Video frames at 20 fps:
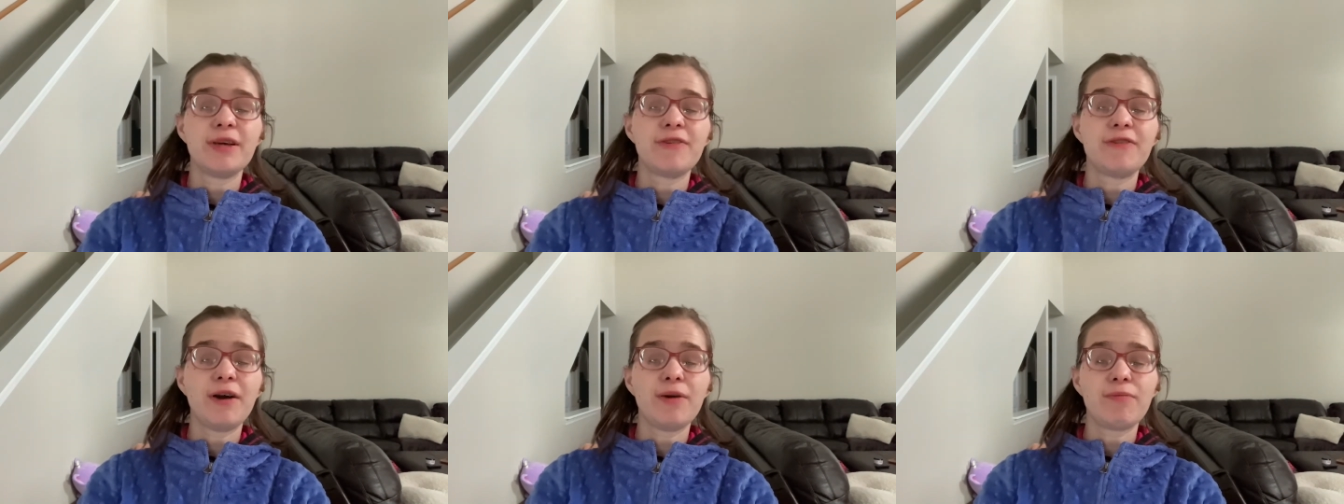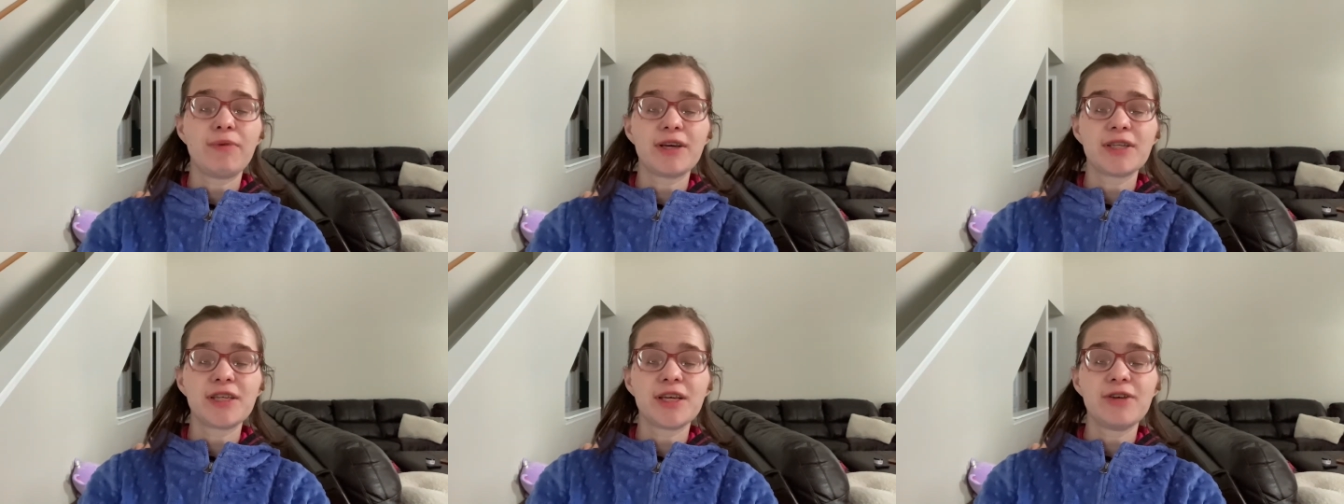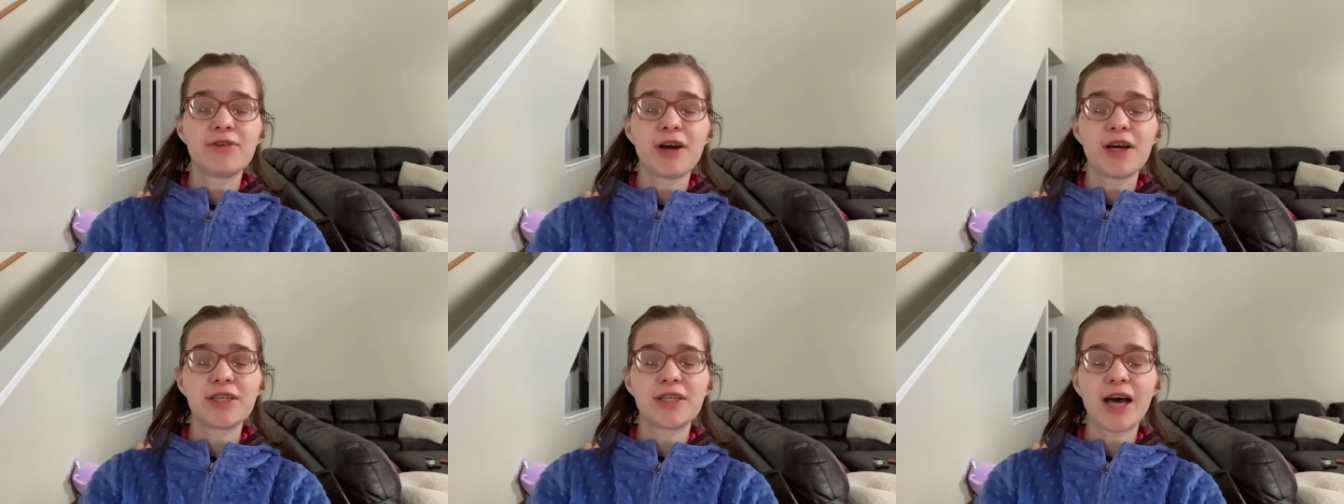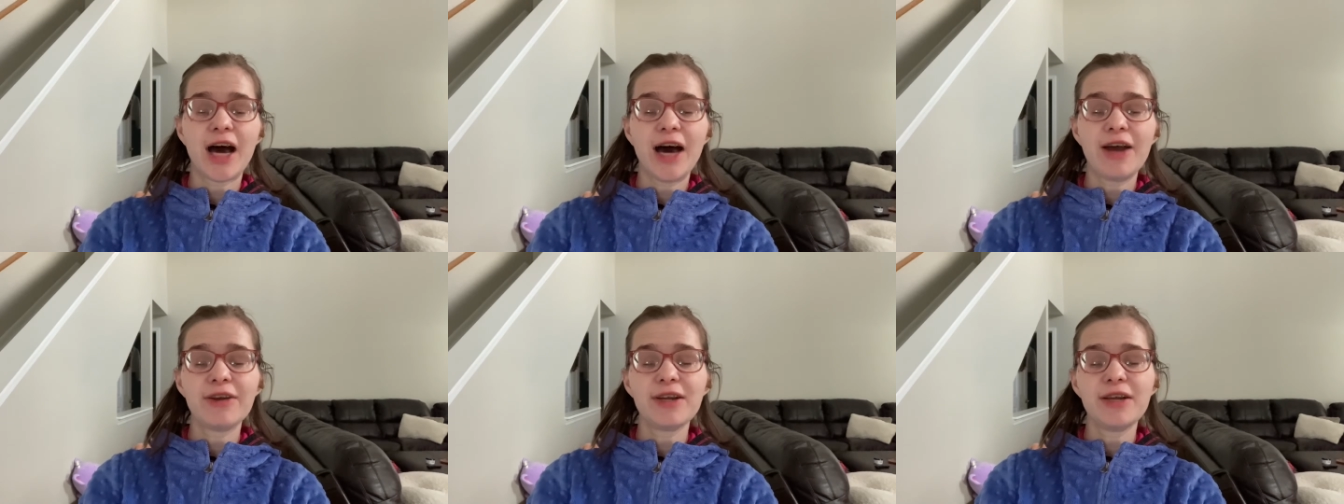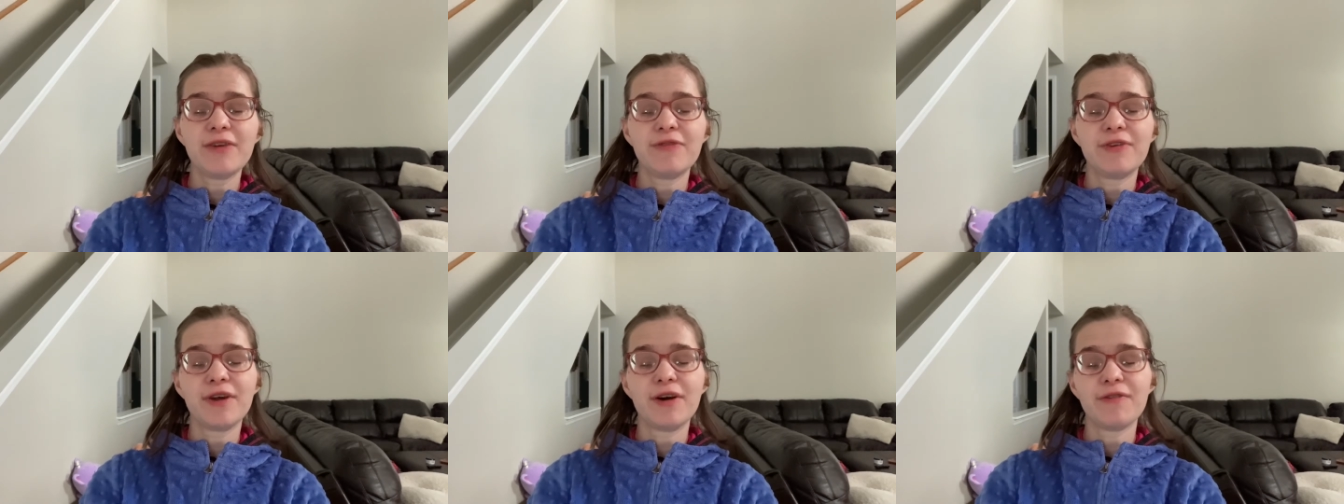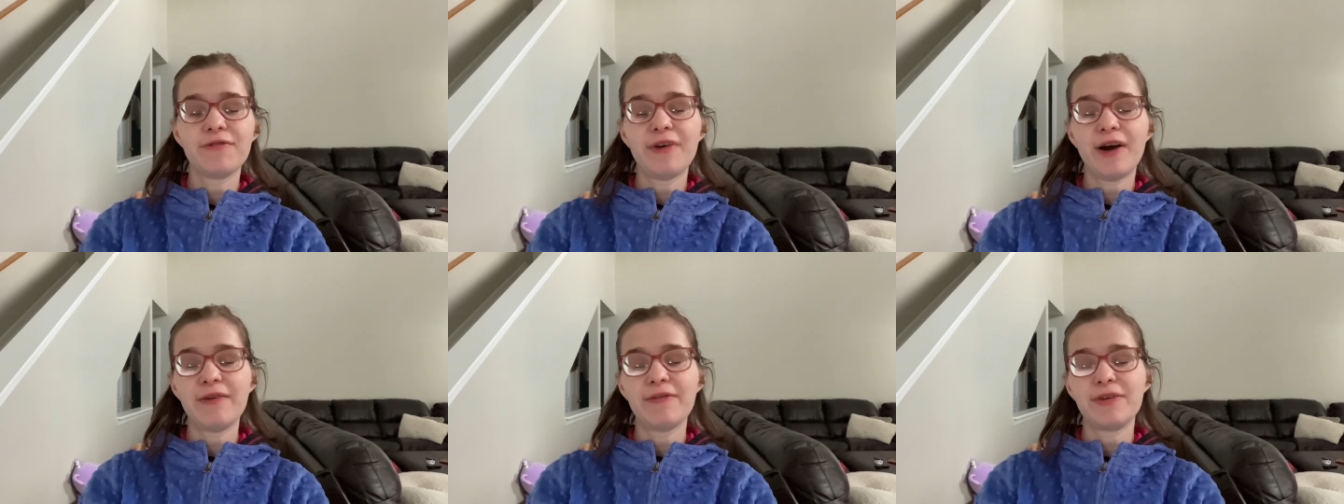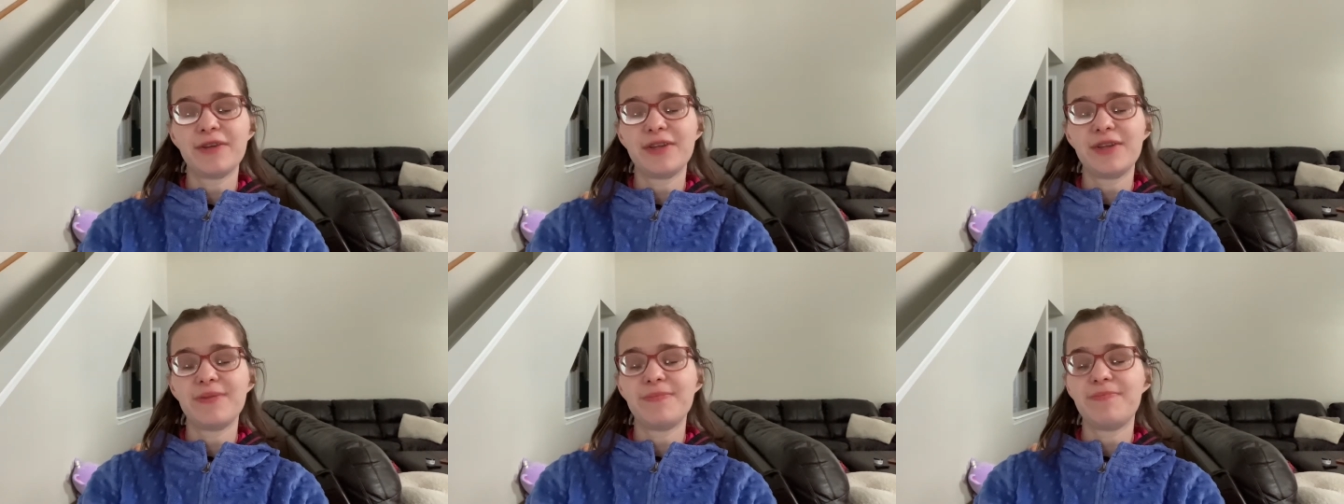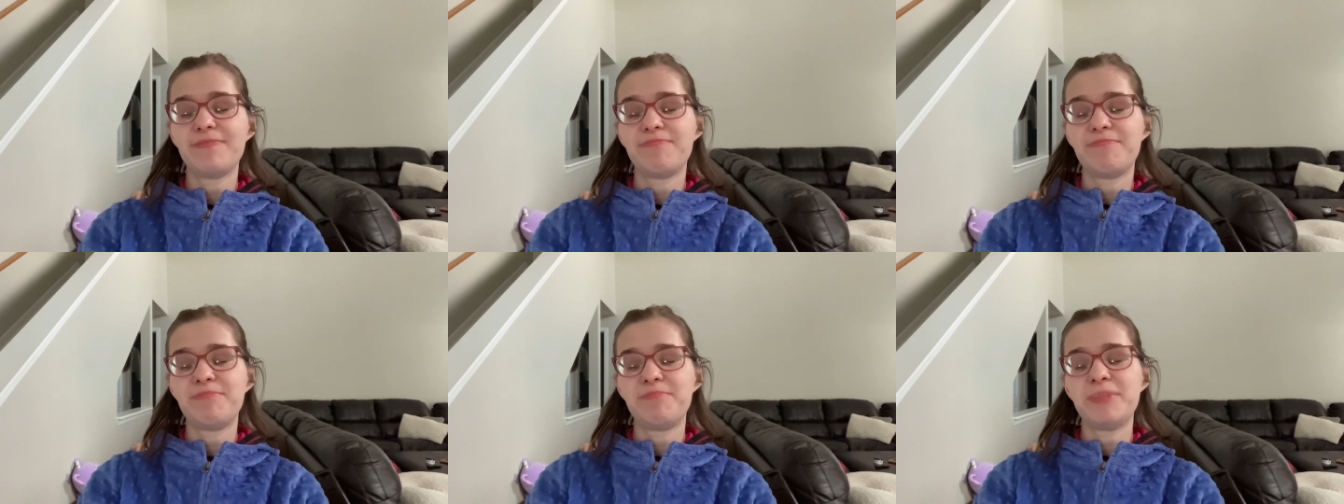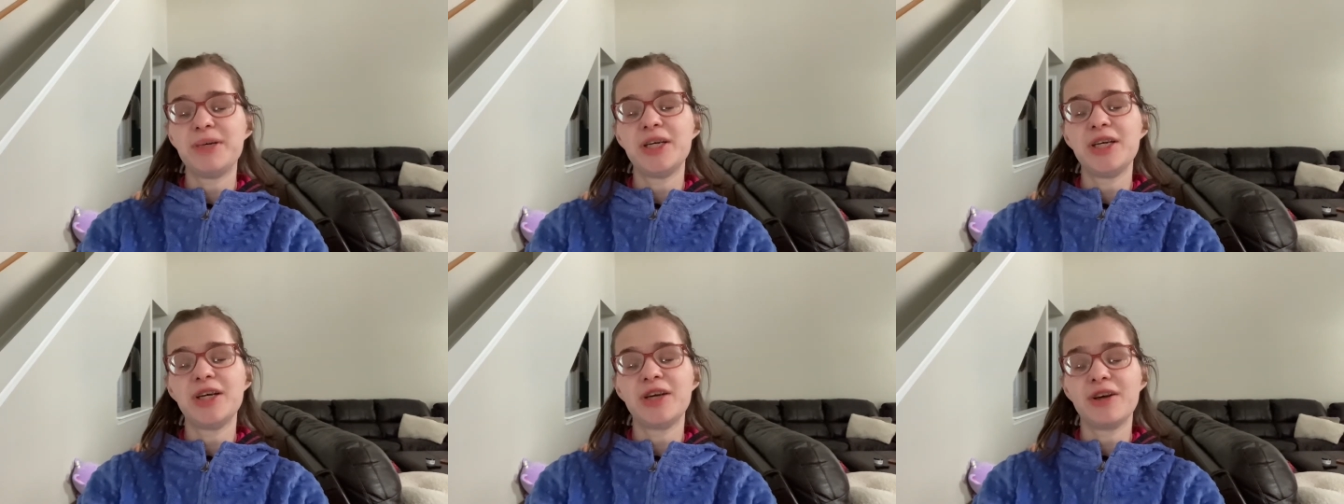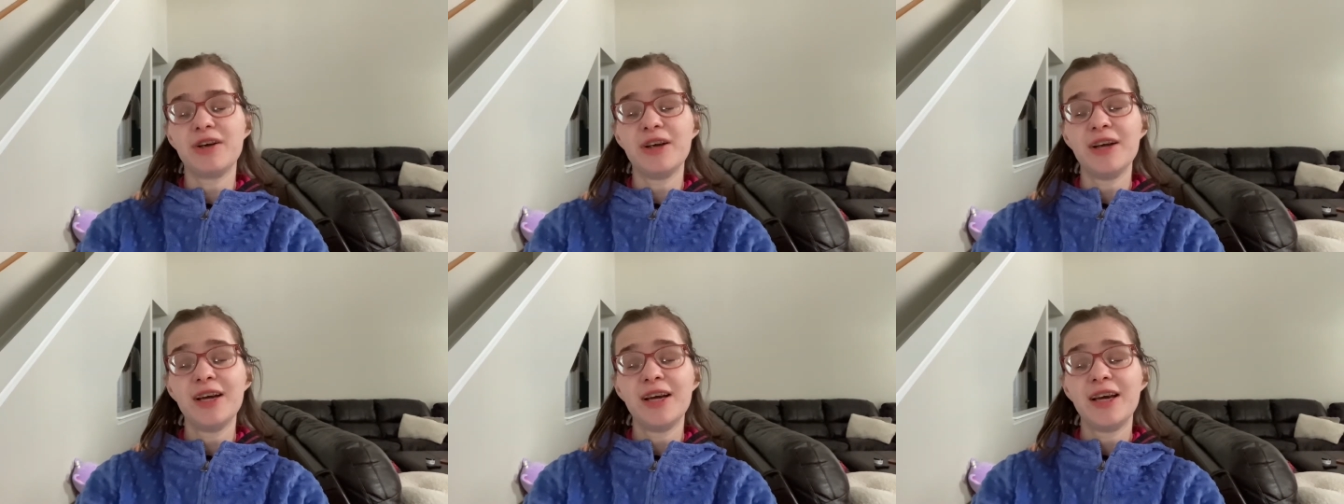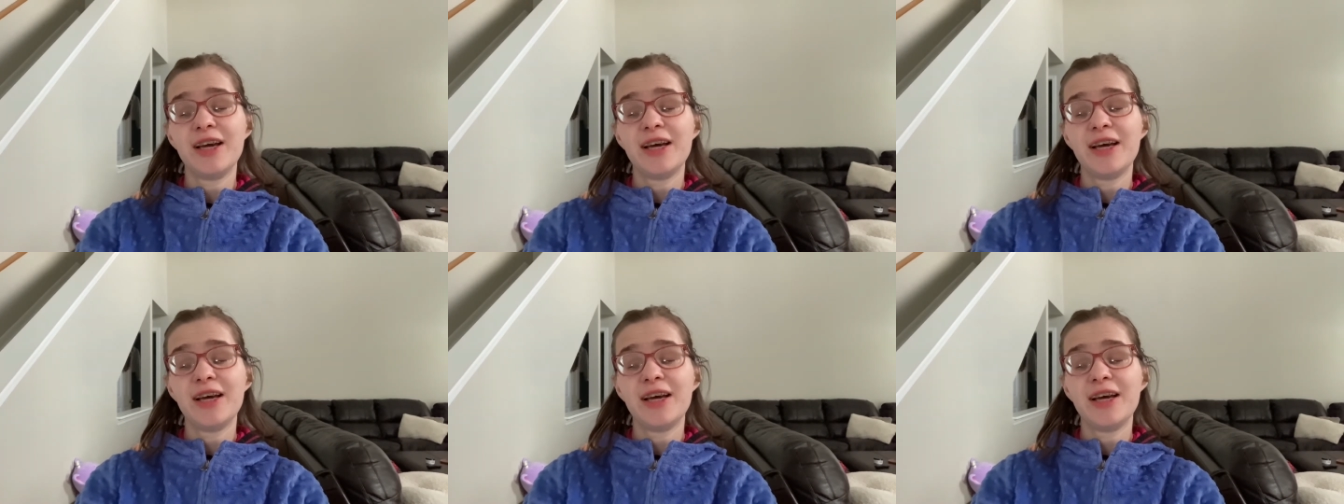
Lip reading: If I wasn't, you guys, I don't even know if I would be here.